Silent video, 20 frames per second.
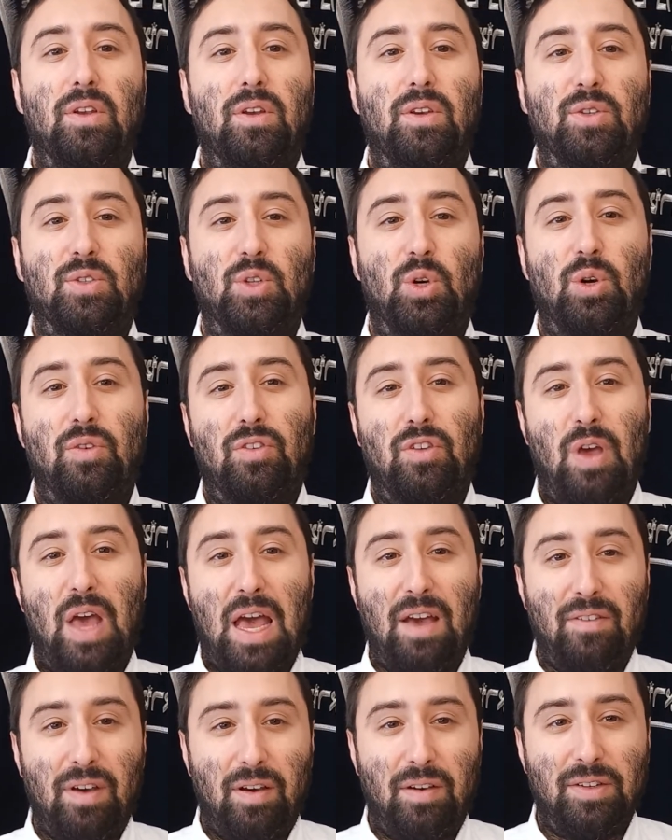So if you
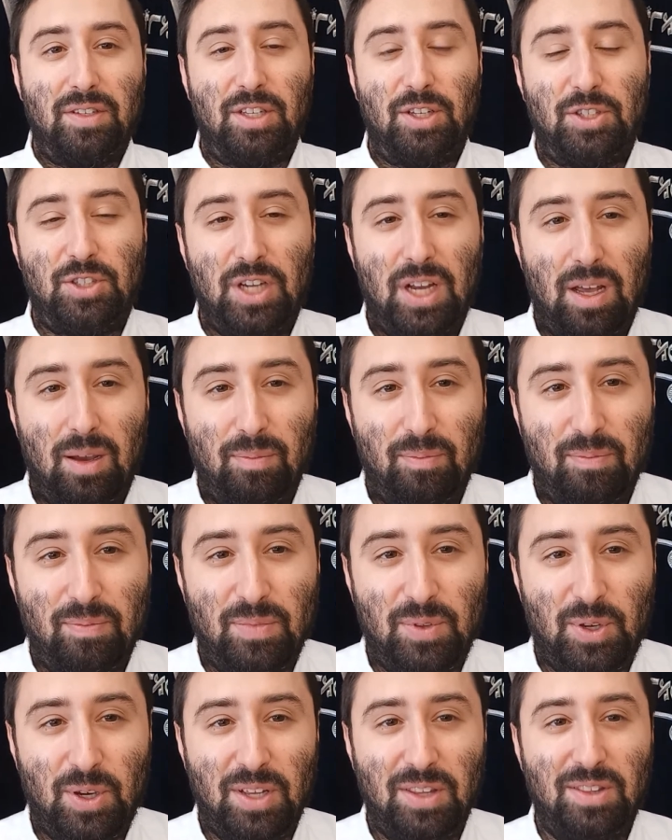have Avos Hashem,
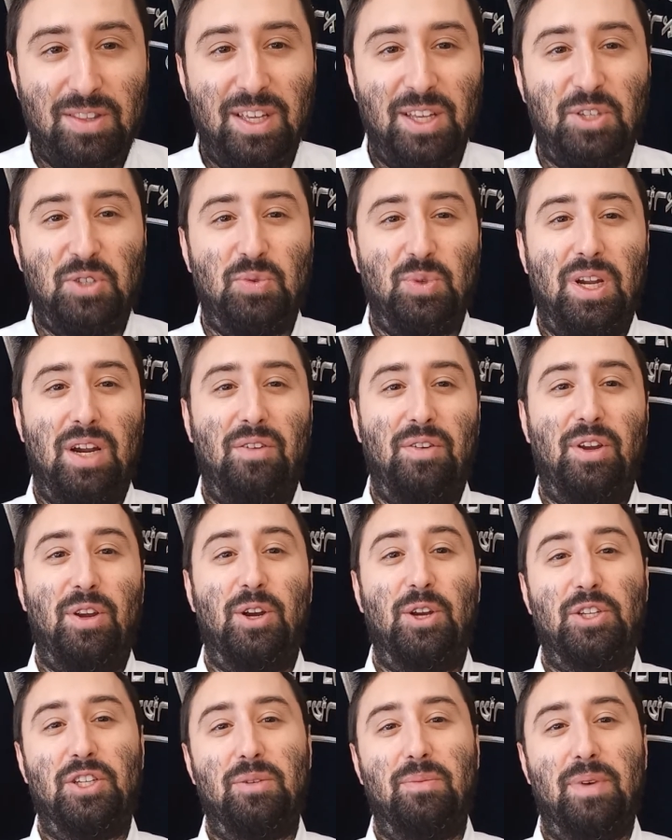you can ditch whatever Yerei
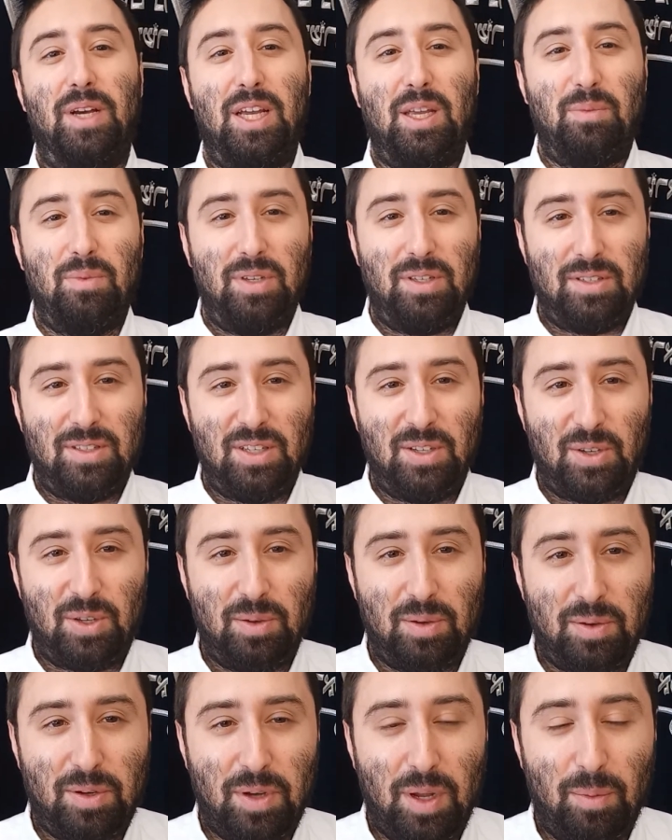Shamayim is and you
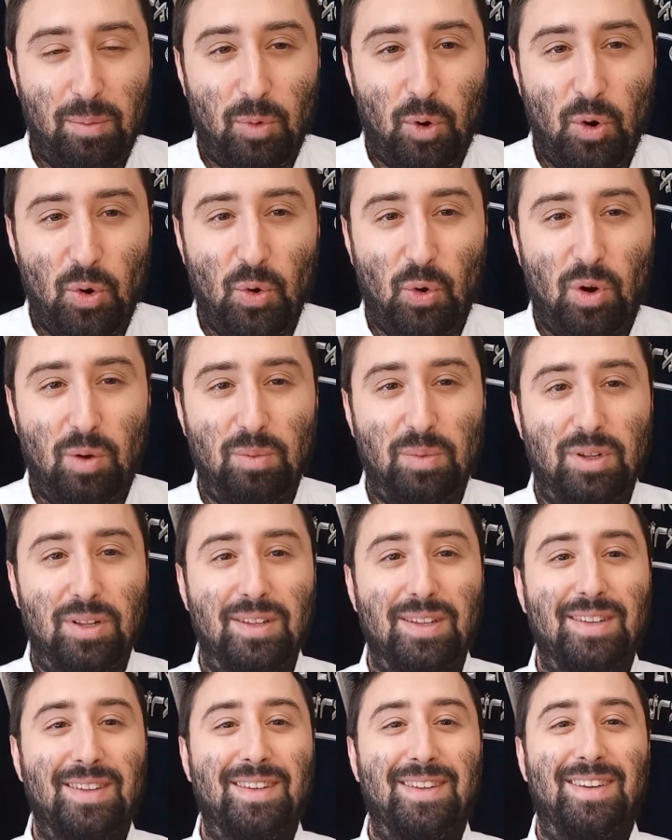can come more normal
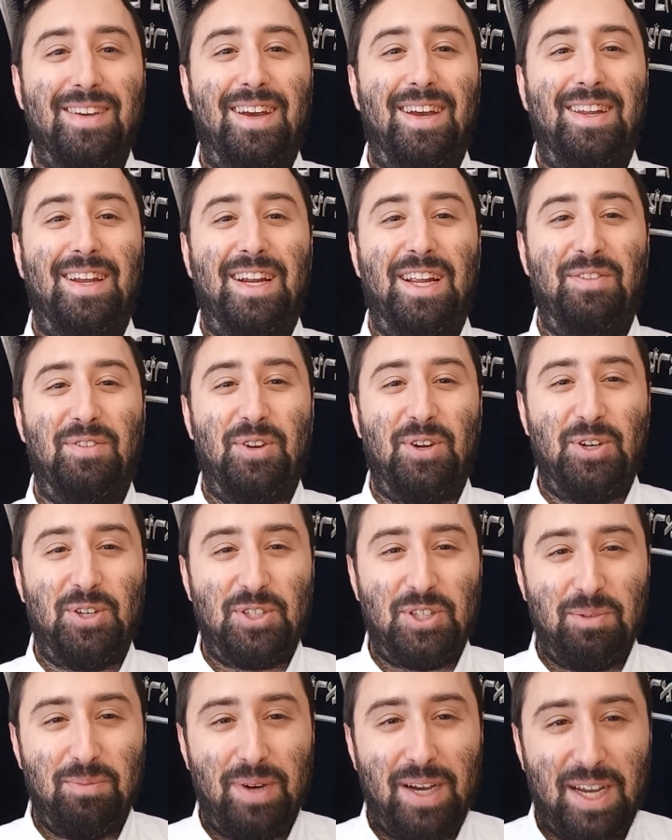and not have Yerei
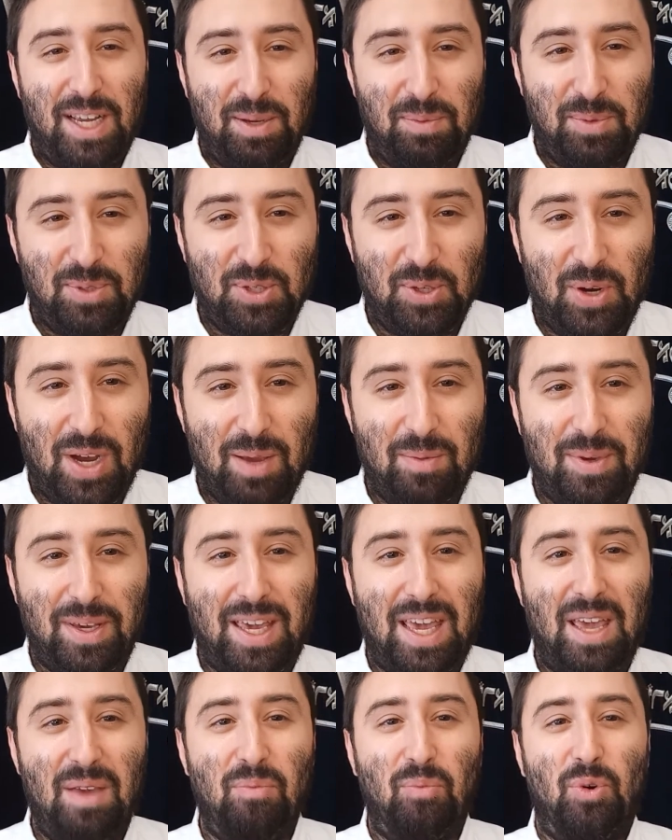Shamayim. So I
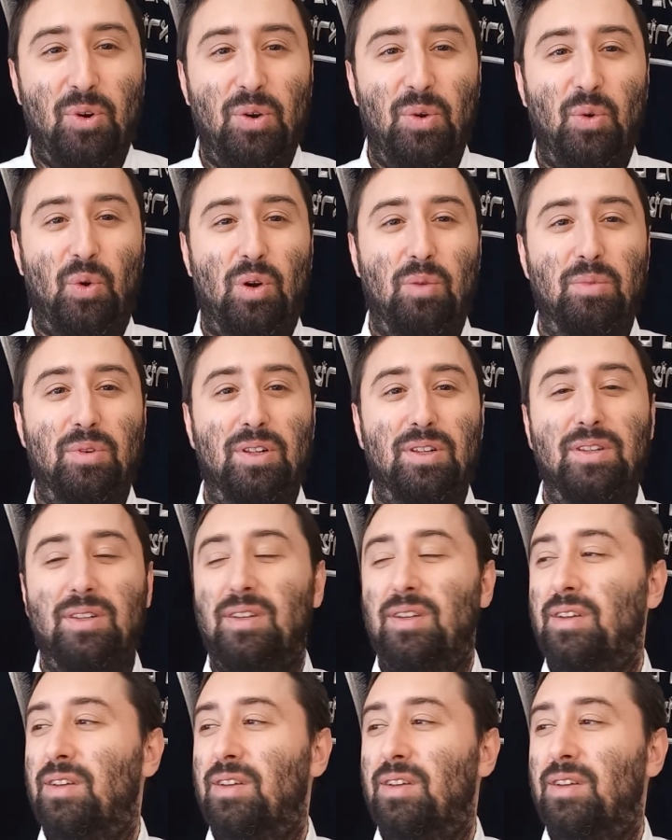became more normal.